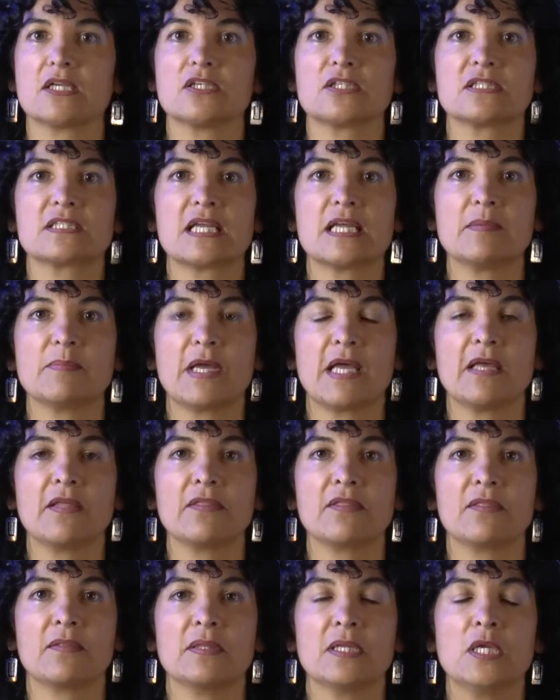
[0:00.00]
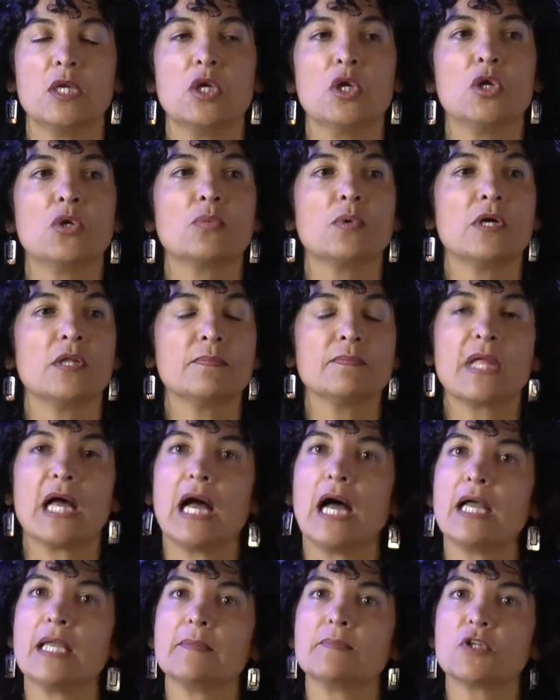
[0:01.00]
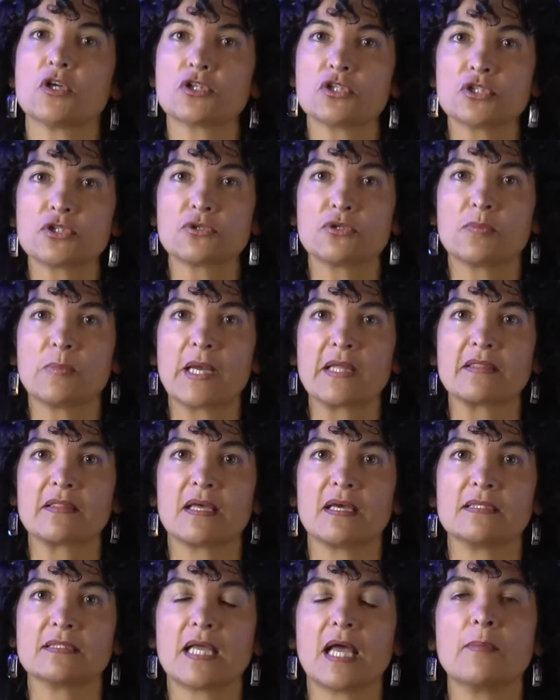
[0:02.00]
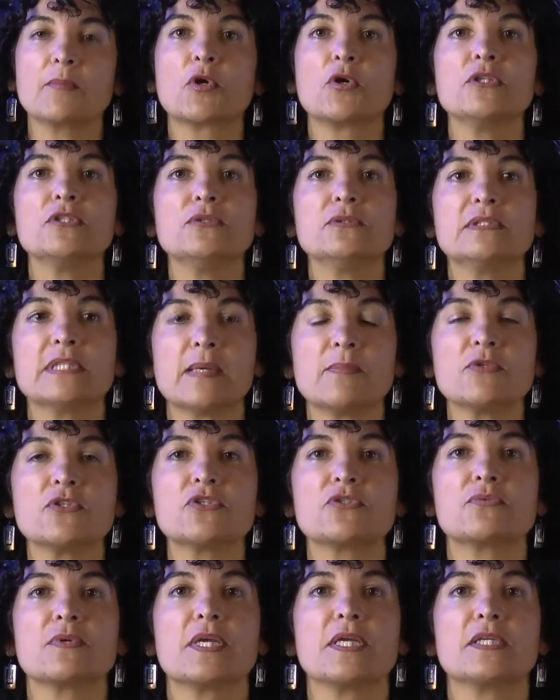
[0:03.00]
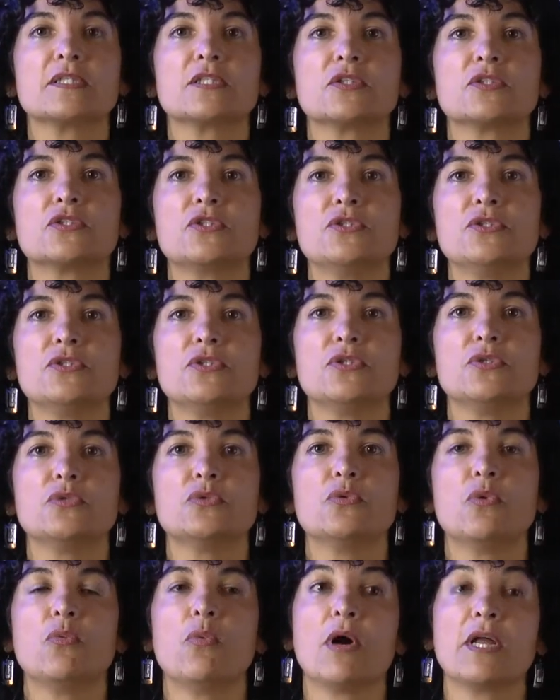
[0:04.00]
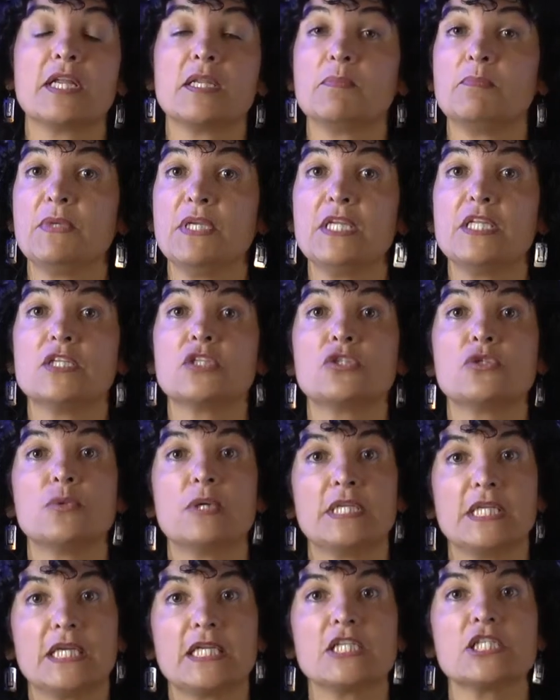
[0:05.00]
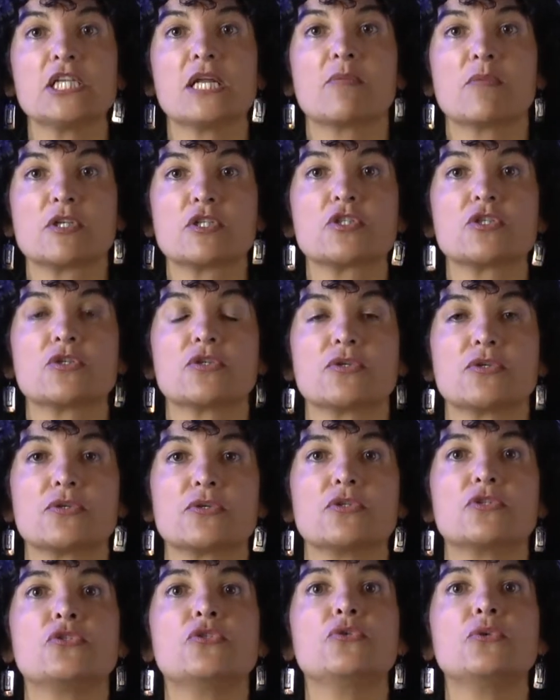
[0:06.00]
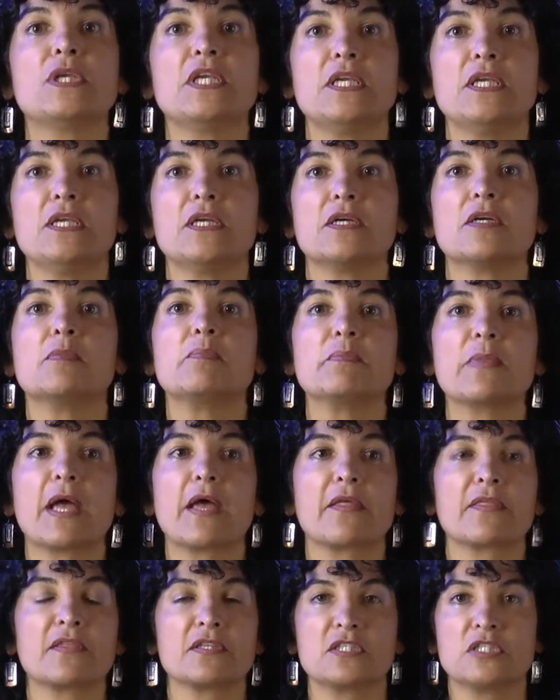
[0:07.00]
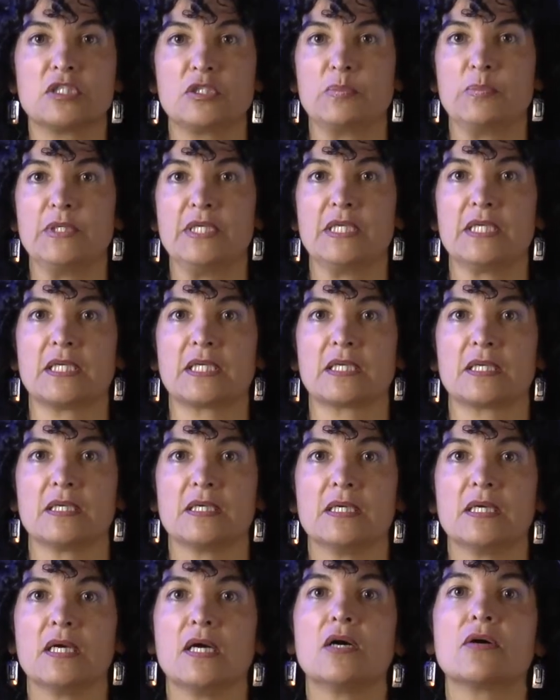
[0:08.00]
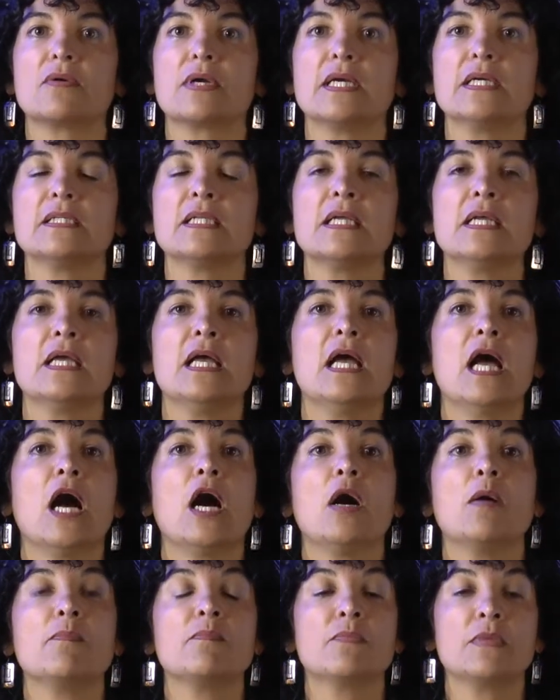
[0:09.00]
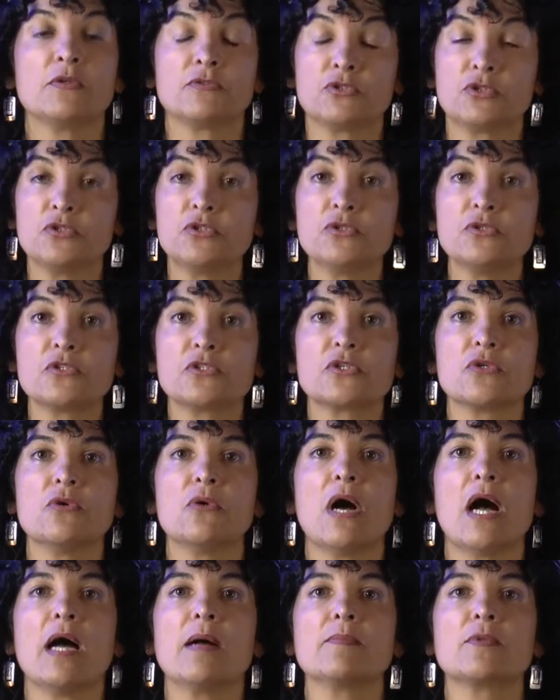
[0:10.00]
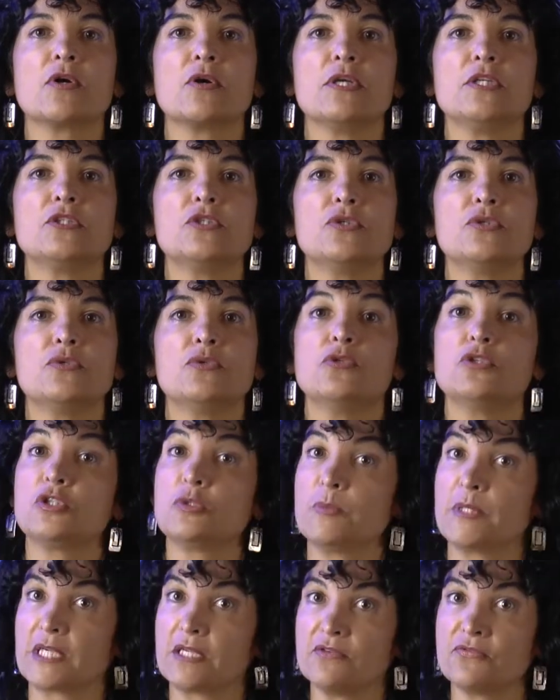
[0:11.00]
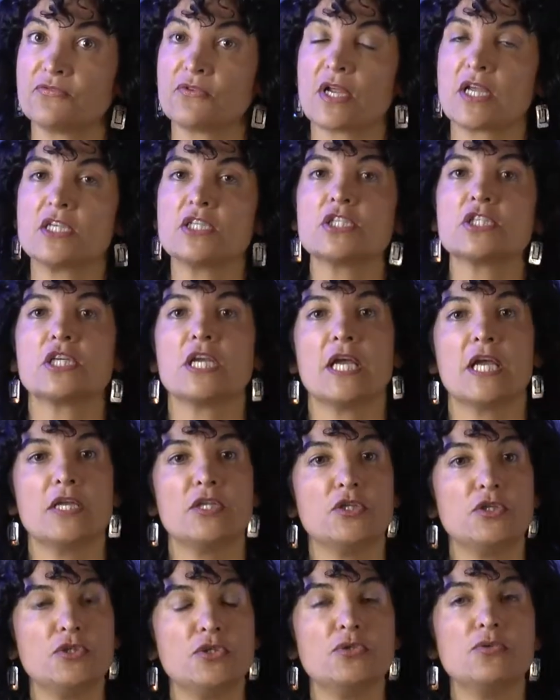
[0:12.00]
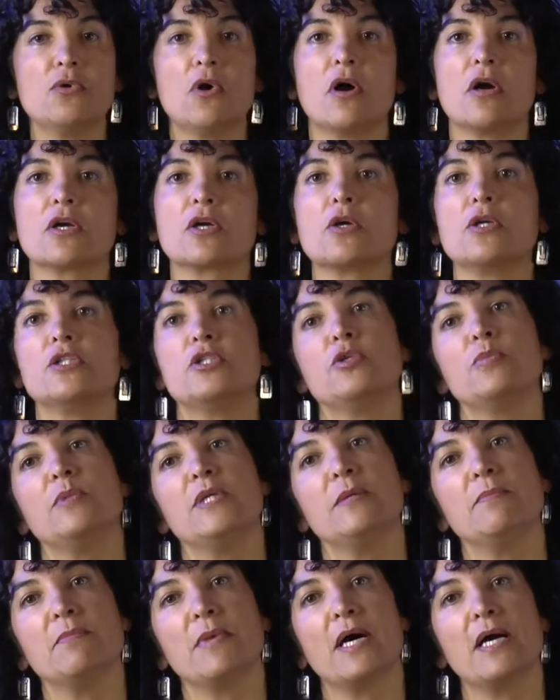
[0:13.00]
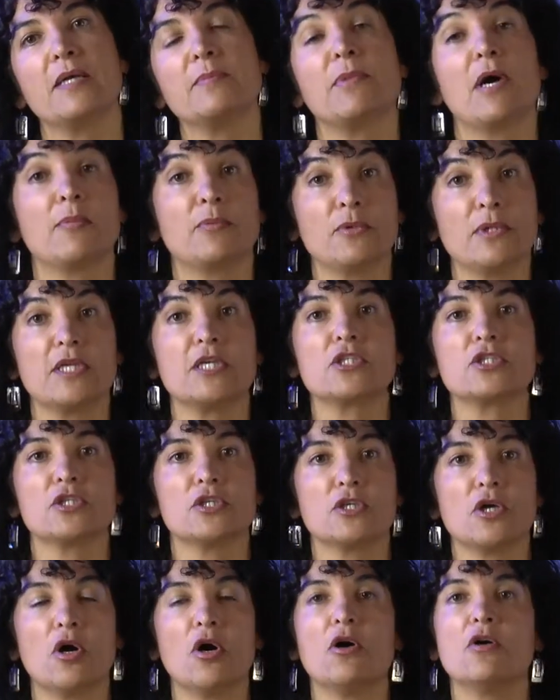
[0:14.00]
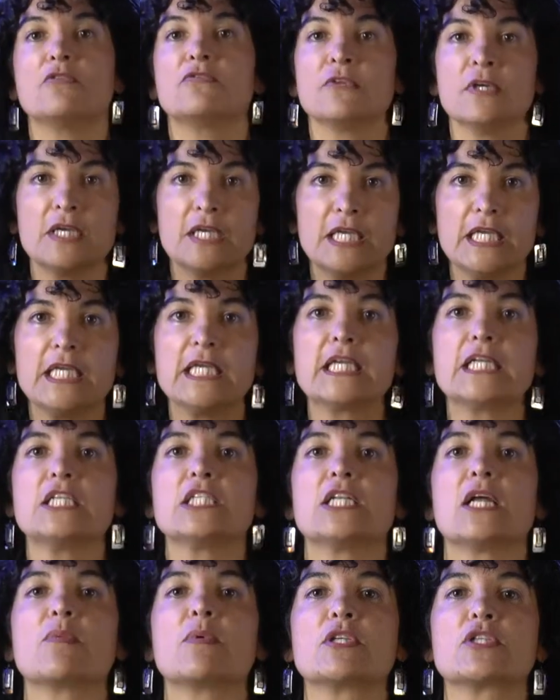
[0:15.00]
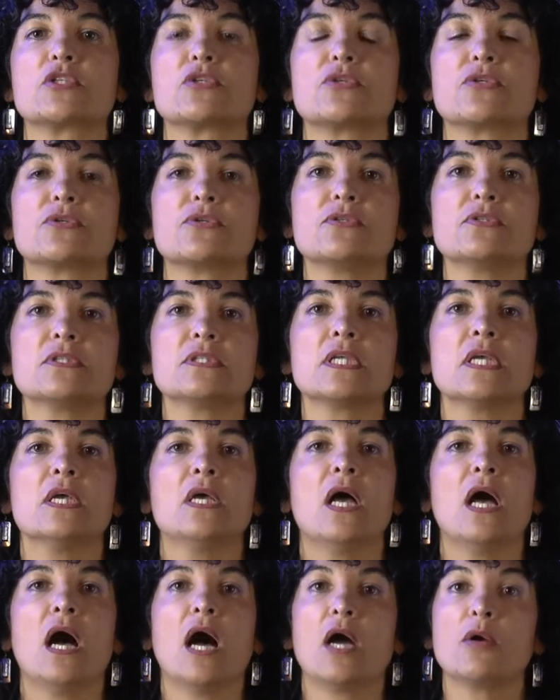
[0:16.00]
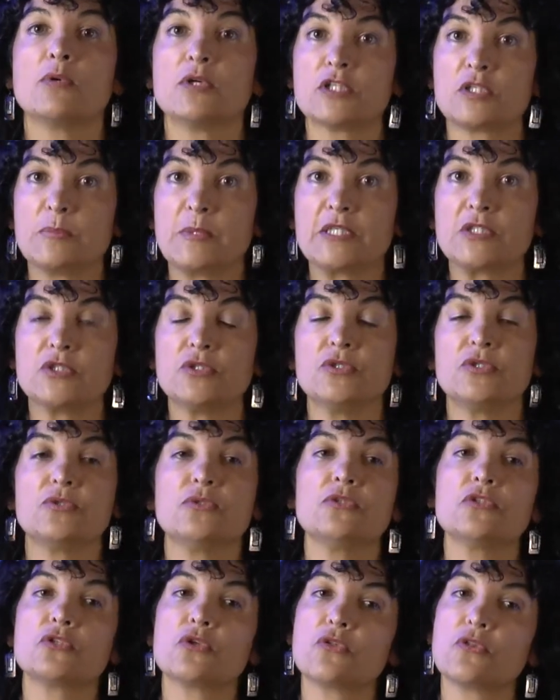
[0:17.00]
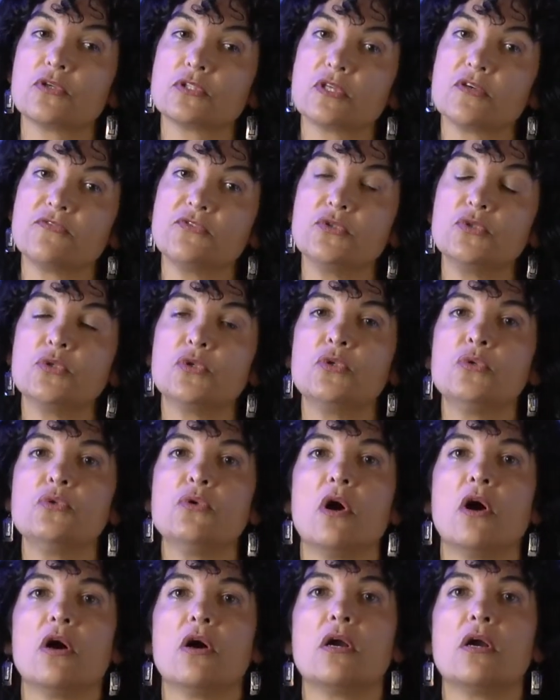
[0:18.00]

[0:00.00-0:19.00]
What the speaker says: understand math? Well, I am not sure about that. I'm going to demonstrate to you what it means to an English language learner to hear math speak. All right? To do so, I'm going to speak in French, and you are going to be my population of English language learners. I will speak to you. So those of you who